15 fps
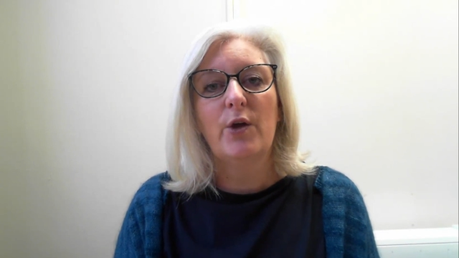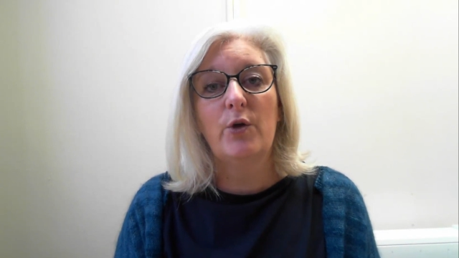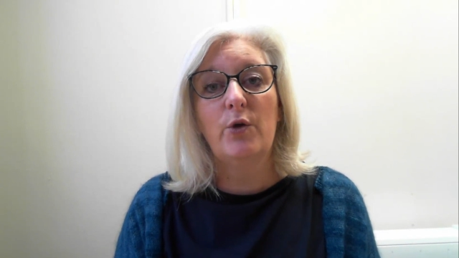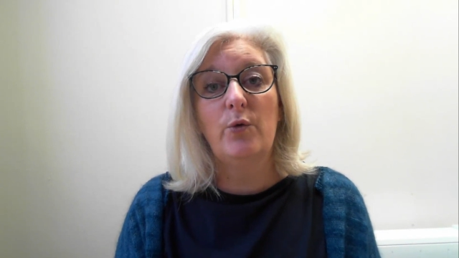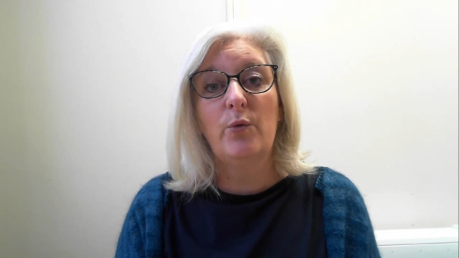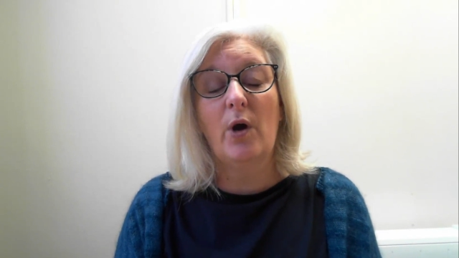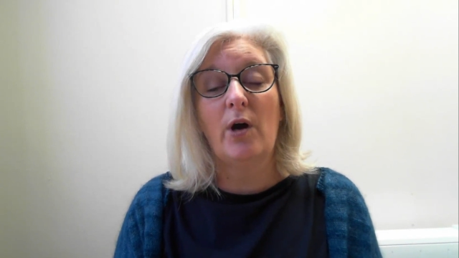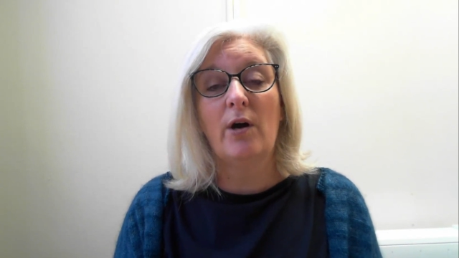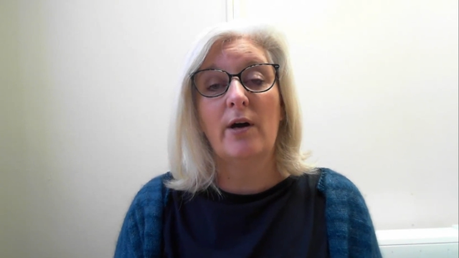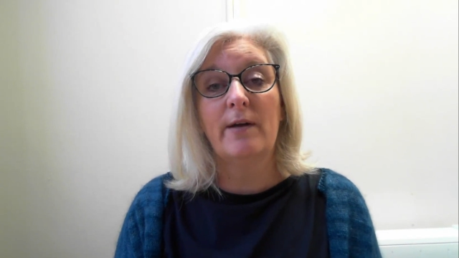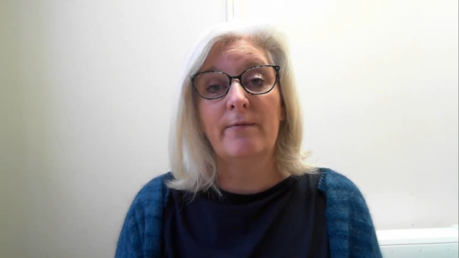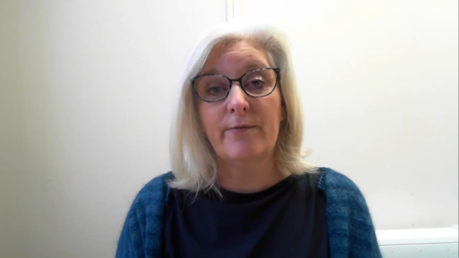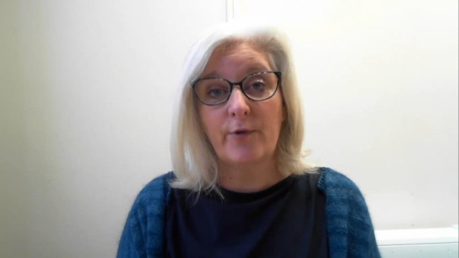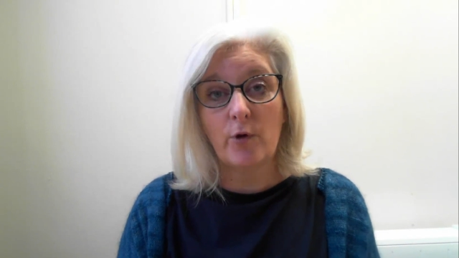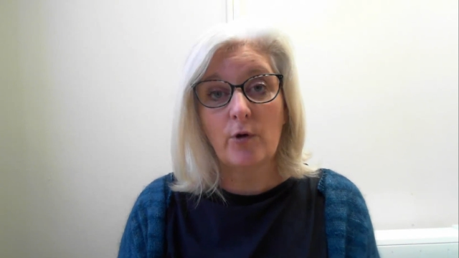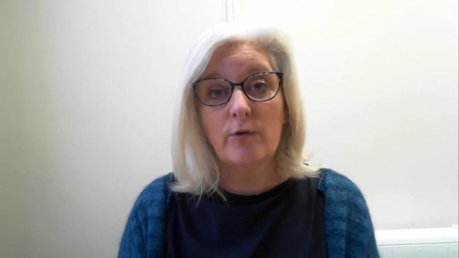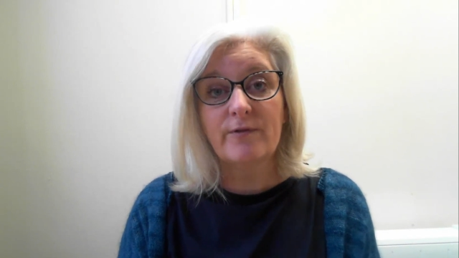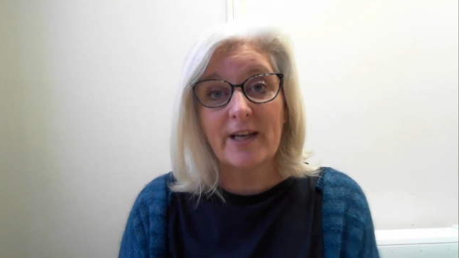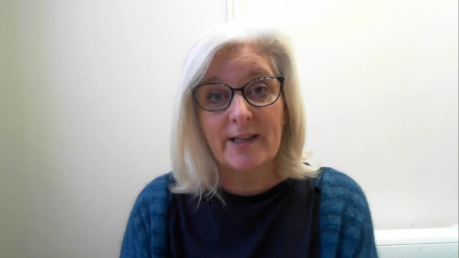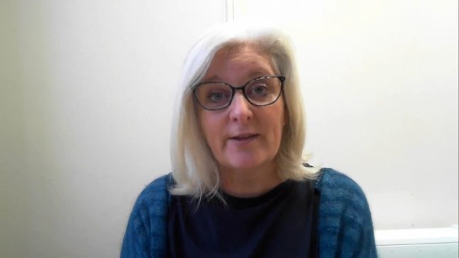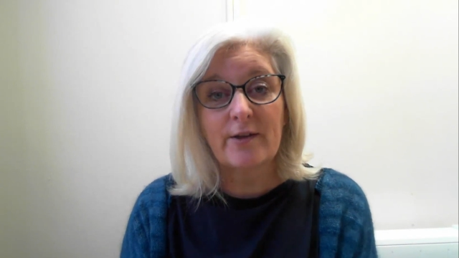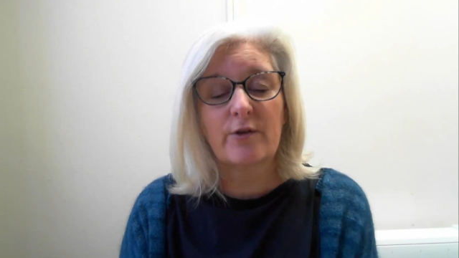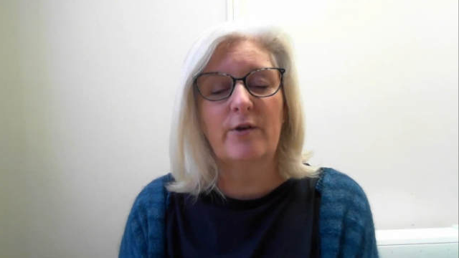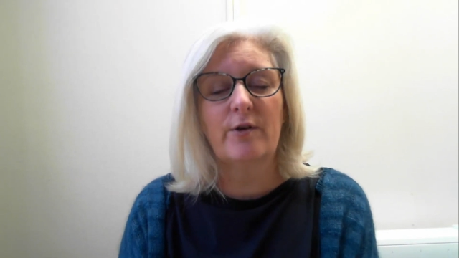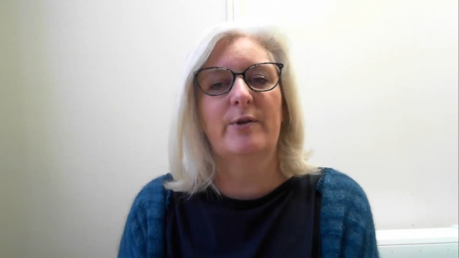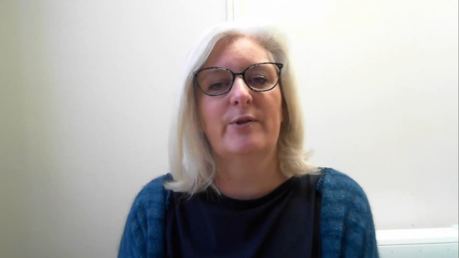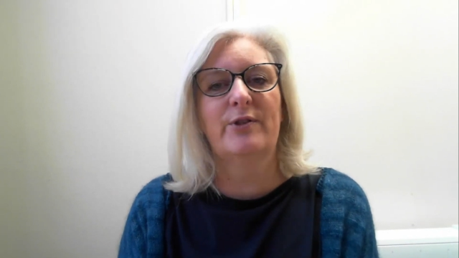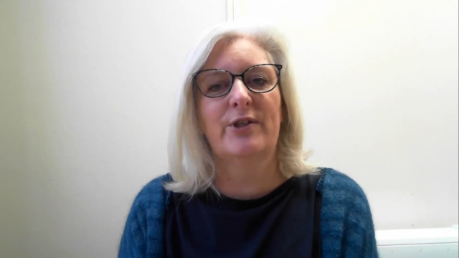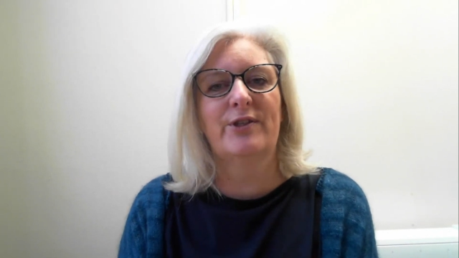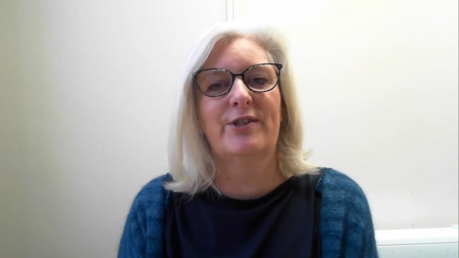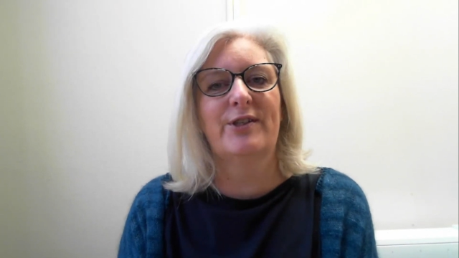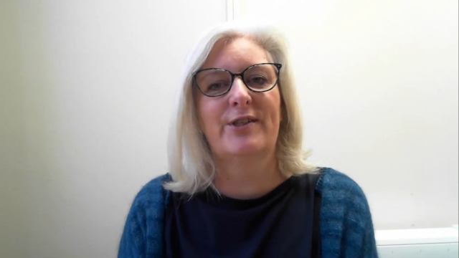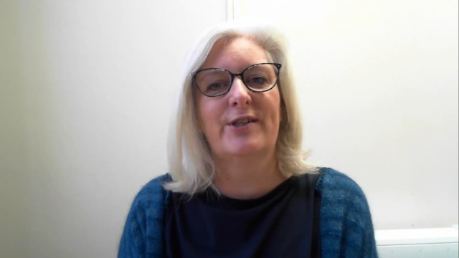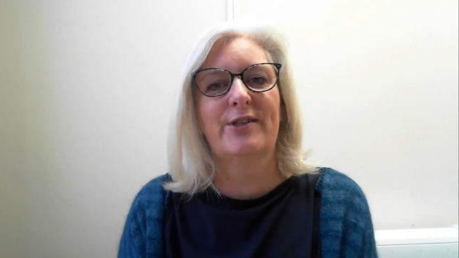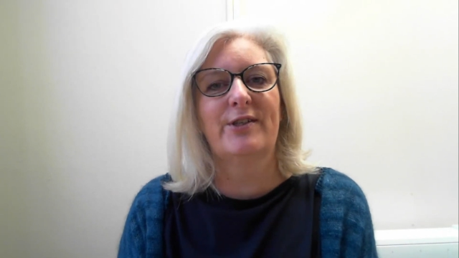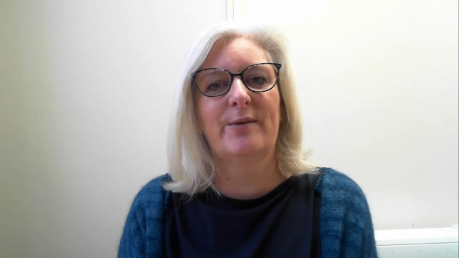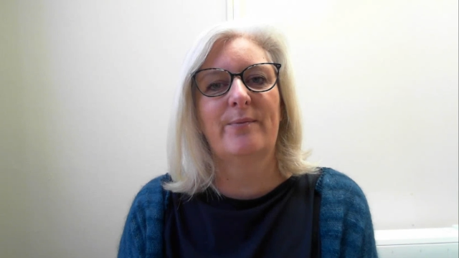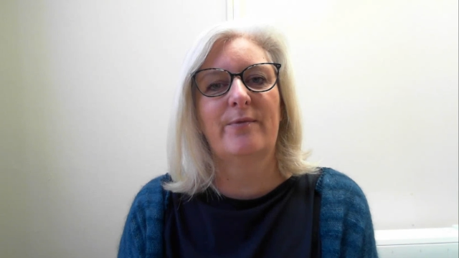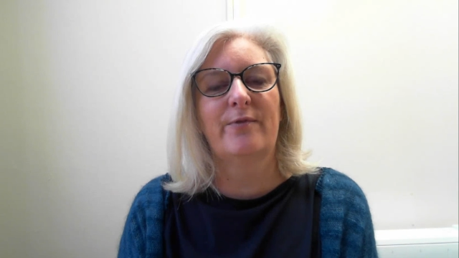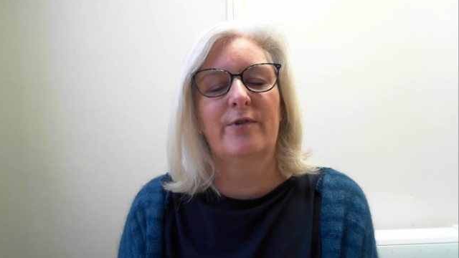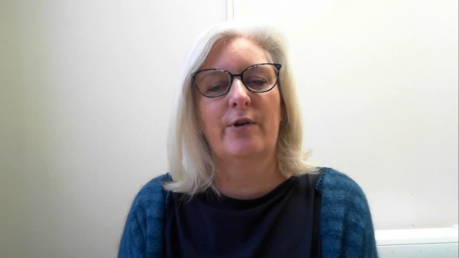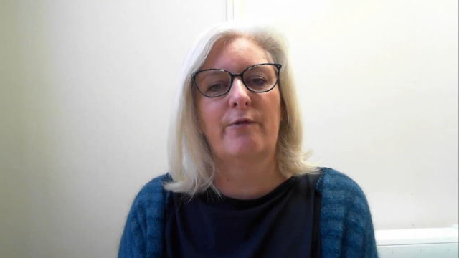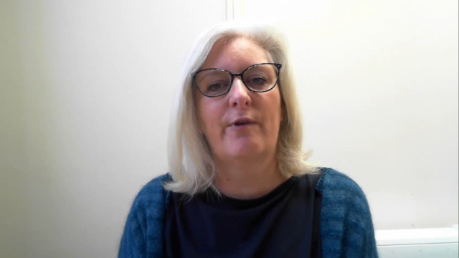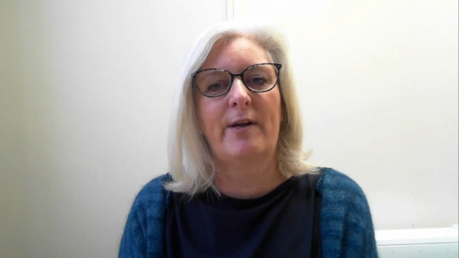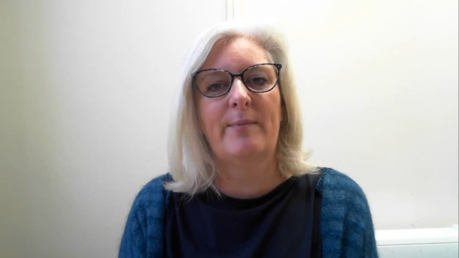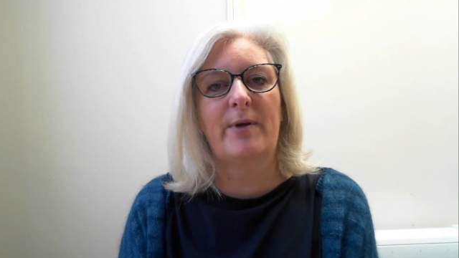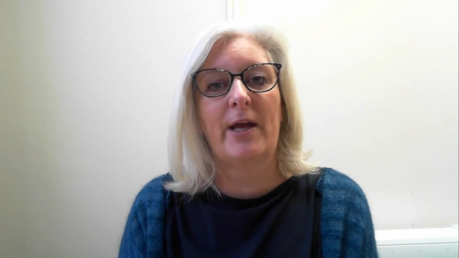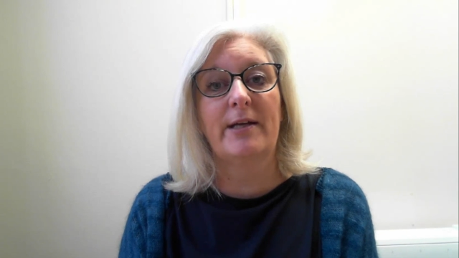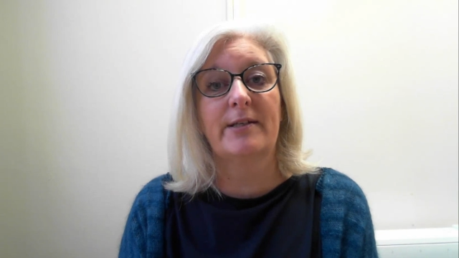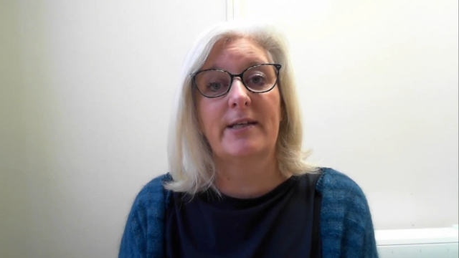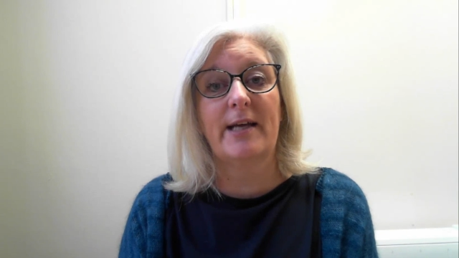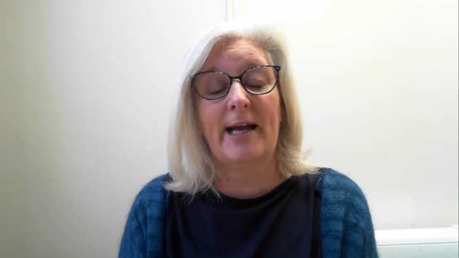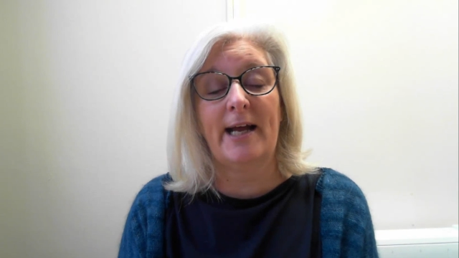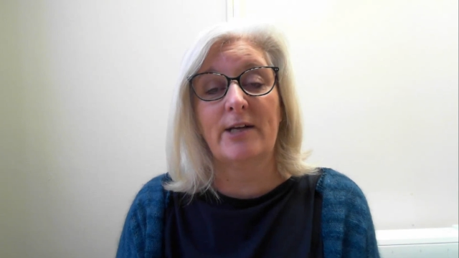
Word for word: who are involved in the criminal justice system for a rape case